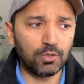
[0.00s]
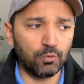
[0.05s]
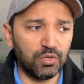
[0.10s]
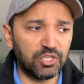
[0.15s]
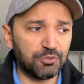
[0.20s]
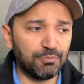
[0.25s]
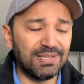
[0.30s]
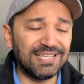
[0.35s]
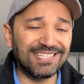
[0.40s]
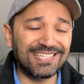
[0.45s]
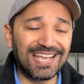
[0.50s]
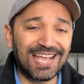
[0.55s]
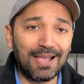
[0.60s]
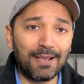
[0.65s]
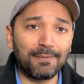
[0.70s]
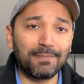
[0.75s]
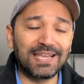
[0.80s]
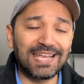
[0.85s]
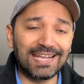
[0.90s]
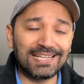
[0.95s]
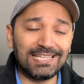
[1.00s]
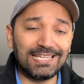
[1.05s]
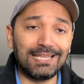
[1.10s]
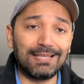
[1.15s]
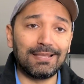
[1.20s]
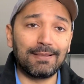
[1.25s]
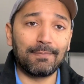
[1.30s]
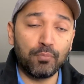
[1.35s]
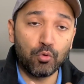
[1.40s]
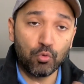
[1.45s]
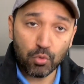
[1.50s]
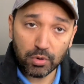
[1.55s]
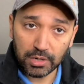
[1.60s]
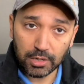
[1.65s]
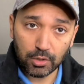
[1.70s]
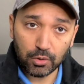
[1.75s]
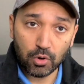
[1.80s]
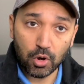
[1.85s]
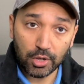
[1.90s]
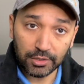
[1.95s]
which means I'm getting
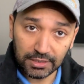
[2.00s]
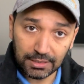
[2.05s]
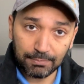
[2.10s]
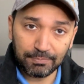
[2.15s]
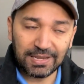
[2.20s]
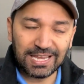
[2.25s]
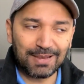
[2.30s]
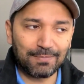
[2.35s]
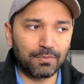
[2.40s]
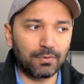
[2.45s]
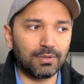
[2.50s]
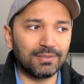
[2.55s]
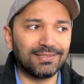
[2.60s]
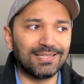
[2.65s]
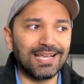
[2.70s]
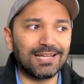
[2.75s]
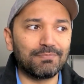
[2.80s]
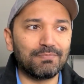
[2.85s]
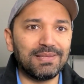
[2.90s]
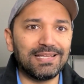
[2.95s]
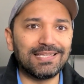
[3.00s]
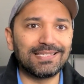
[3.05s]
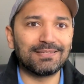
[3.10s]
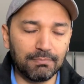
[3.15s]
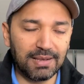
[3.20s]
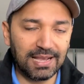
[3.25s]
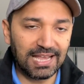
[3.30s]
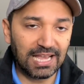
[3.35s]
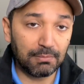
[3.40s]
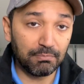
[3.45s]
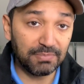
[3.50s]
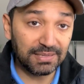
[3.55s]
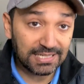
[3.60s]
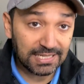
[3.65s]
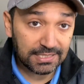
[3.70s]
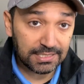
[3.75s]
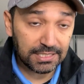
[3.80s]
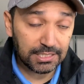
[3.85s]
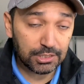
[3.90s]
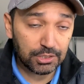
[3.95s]
poorer on the paper, that means my
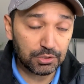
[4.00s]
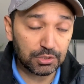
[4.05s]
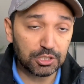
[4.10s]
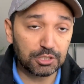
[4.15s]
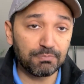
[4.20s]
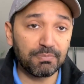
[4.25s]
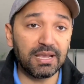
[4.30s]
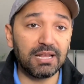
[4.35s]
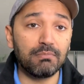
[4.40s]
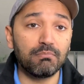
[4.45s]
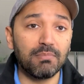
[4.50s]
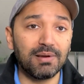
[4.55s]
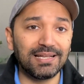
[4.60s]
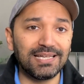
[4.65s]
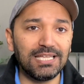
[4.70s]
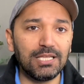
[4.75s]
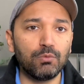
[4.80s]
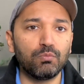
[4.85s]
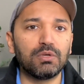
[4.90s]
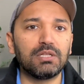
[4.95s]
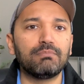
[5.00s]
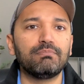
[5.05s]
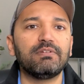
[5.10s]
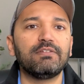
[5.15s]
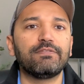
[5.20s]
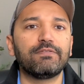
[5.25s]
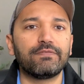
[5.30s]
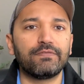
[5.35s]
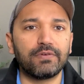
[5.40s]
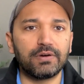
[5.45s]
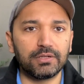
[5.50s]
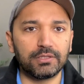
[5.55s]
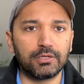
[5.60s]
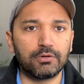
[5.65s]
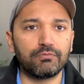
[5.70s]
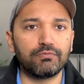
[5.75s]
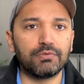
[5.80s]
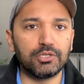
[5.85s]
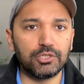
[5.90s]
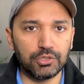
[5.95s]
ability to spend money will be further
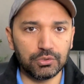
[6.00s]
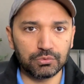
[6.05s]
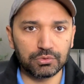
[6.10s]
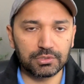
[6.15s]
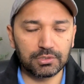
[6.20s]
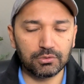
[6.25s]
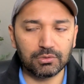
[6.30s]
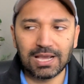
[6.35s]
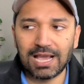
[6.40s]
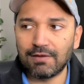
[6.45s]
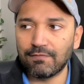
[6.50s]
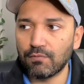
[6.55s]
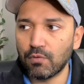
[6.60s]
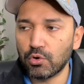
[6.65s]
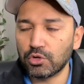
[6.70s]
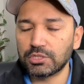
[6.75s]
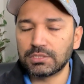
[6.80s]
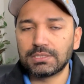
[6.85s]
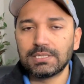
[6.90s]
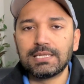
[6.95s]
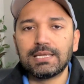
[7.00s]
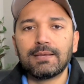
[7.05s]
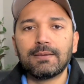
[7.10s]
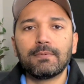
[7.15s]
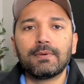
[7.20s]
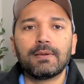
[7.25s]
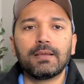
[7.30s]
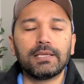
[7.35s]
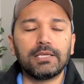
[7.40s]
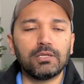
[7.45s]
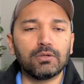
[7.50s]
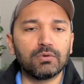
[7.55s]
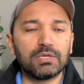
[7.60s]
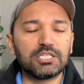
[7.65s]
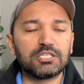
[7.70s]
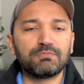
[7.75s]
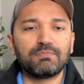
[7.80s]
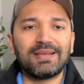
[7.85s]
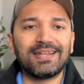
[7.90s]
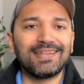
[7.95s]
reduced. I won't
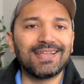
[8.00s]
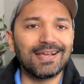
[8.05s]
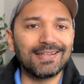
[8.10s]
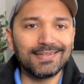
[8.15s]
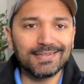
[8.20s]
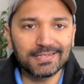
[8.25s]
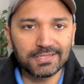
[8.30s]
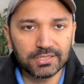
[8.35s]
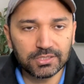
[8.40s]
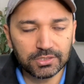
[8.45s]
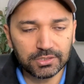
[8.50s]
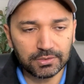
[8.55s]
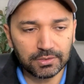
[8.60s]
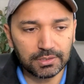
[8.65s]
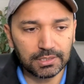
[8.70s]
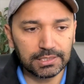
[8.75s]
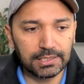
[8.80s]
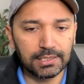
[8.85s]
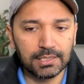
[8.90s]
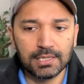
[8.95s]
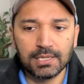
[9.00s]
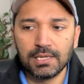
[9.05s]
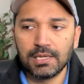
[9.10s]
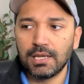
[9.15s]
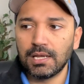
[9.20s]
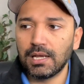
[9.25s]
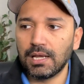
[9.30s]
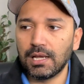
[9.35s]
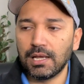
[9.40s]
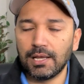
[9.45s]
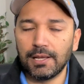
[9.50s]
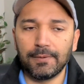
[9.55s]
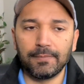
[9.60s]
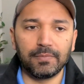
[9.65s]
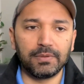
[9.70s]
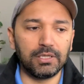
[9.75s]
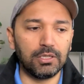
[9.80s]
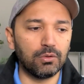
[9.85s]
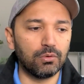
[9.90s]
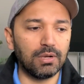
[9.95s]
spend unnecessarily.
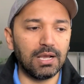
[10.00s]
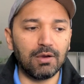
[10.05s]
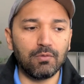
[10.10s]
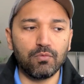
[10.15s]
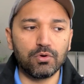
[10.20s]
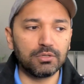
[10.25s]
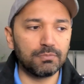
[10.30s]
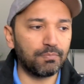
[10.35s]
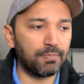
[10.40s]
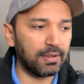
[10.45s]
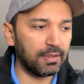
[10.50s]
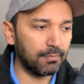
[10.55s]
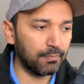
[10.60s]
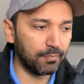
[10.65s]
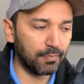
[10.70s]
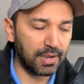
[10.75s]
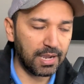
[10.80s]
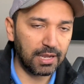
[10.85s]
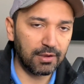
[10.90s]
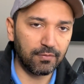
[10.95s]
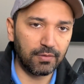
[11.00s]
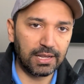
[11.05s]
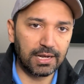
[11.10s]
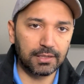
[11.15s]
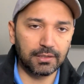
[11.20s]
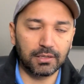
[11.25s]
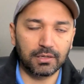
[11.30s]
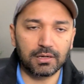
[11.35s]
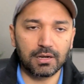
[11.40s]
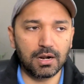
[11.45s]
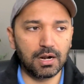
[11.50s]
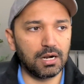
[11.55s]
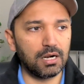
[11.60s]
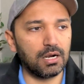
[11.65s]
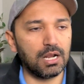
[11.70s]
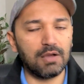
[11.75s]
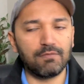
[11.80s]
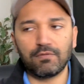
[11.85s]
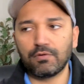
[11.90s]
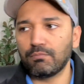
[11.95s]
I won't buy another car,
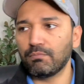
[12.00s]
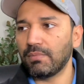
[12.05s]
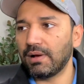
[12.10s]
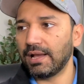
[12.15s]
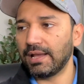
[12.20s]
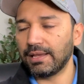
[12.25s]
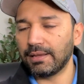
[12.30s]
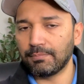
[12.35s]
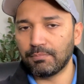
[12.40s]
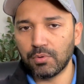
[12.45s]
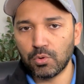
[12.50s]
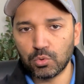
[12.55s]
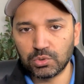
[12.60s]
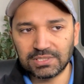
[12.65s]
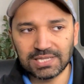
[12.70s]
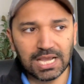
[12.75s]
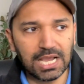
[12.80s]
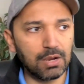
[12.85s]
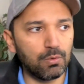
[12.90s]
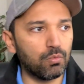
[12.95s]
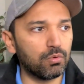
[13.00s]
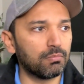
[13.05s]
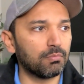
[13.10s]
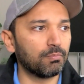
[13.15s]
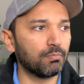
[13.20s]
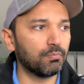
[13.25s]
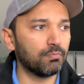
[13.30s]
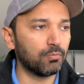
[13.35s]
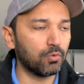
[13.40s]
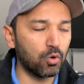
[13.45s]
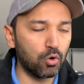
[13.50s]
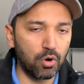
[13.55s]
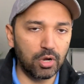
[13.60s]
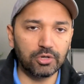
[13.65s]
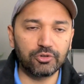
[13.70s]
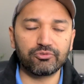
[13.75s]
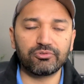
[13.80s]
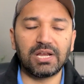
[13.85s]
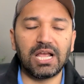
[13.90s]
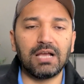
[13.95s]
I won't buy a boat, I won't go on
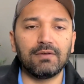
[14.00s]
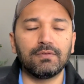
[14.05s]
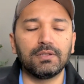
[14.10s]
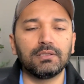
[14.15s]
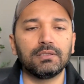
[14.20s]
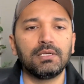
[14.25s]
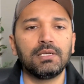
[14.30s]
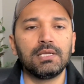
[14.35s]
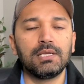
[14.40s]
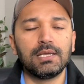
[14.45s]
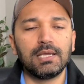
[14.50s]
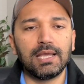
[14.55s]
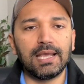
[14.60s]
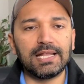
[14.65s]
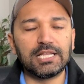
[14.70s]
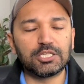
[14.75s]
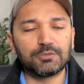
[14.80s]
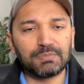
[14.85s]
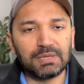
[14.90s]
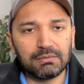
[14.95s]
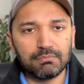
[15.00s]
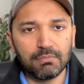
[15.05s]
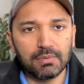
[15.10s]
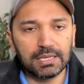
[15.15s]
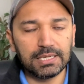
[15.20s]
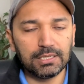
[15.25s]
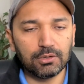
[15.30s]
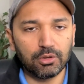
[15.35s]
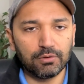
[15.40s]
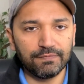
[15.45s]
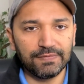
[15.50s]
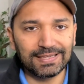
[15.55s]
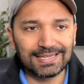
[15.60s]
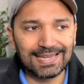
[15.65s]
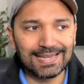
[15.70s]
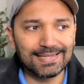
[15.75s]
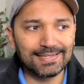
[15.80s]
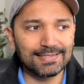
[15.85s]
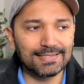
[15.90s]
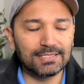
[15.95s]
travel and spend money on
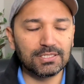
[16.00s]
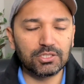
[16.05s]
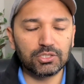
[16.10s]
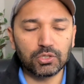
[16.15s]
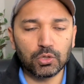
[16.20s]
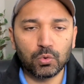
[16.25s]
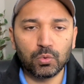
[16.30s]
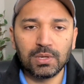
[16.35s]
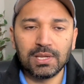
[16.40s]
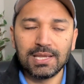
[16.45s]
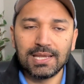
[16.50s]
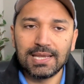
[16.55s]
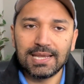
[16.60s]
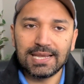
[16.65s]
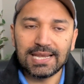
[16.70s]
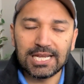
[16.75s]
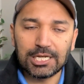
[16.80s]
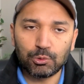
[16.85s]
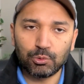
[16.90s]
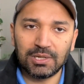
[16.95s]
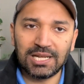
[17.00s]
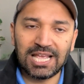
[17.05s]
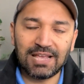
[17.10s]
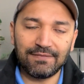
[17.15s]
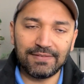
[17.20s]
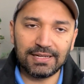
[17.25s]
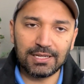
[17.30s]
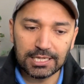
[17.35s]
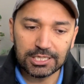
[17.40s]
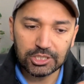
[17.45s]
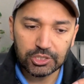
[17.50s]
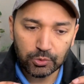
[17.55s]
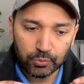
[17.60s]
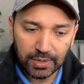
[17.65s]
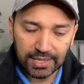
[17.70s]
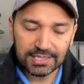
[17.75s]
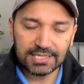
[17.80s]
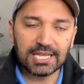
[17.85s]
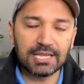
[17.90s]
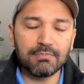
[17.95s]
vacation. So it will have a
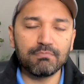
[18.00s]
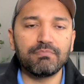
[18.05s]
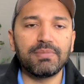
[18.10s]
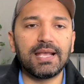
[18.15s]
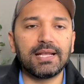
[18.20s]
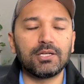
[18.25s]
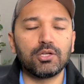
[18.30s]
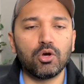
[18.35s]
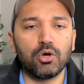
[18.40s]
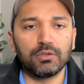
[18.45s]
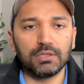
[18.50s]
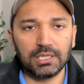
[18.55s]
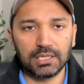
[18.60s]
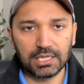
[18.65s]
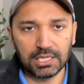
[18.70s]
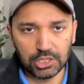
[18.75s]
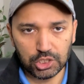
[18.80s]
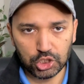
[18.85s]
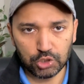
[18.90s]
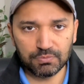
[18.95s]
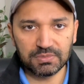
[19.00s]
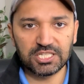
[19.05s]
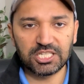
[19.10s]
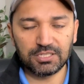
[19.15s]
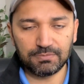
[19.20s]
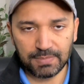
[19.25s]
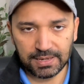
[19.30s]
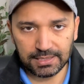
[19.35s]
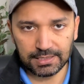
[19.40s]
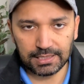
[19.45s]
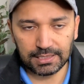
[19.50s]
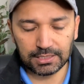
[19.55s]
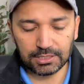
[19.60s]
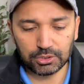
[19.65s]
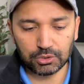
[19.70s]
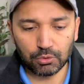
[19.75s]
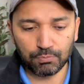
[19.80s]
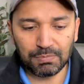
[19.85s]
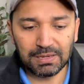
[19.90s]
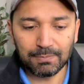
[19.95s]
direct impact on the consumer's spending.
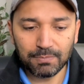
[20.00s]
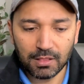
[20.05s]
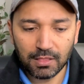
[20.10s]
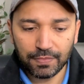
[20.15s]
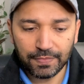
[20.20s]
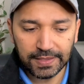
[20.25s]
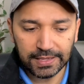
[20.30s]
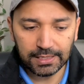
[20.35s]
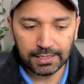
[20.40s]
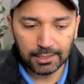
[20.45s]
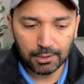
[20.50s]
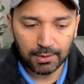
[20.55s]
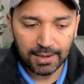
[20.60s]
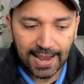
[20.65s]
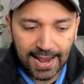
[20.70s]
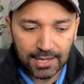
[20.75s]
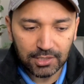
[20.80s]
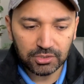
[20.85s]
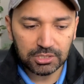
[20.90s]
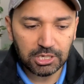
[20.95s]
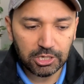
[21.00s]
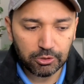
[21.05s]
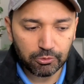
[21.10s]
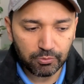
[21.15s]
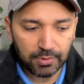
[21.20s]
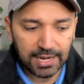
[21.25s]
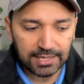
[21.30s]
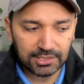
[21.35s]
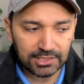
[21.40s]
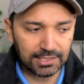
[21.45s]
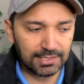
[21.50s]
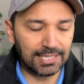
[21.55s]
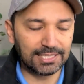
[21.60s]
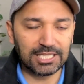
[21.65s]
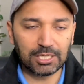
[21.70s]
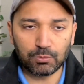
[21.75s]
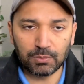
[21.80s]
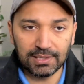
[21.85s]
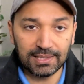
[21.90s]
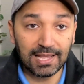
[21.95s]
So people think housing crash and
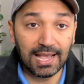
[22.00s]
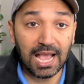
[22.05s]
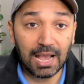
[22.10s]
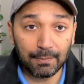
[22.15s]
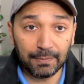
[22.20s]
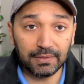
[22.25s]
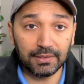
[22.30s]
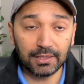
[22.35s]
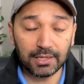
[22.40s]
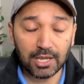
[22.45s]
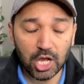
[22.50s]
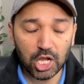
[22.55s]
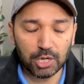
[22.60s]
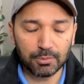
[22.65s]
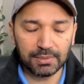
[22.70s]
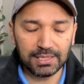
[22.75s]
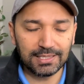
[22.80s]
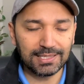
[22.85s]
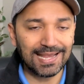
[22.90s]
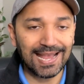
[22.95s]
nothing will happen in the economy.